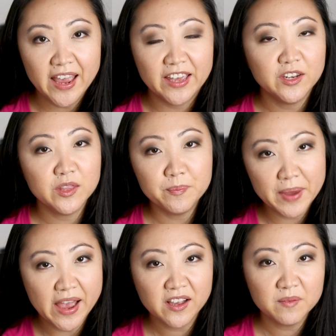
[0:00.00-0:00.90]
and in the
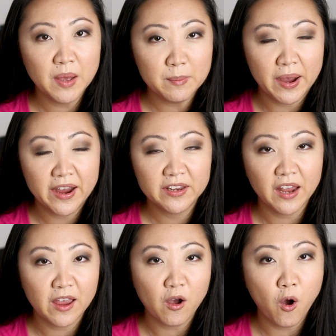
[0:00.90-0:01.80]
back of my mind,
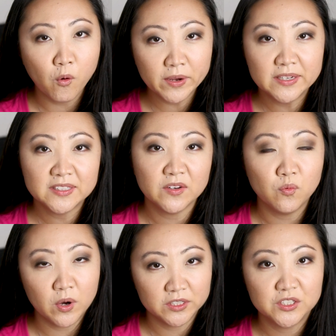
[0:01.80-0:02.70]
I always have
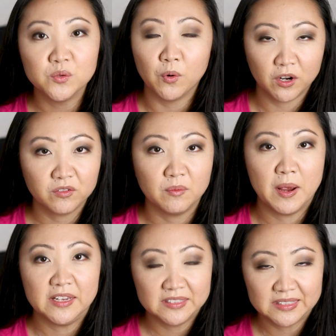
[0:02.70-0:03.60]
wanted to work for
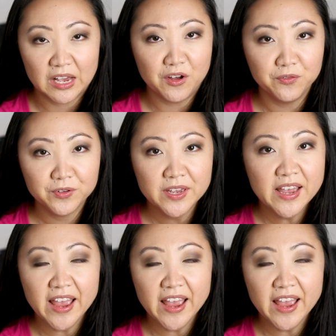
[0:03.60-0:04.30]
myself.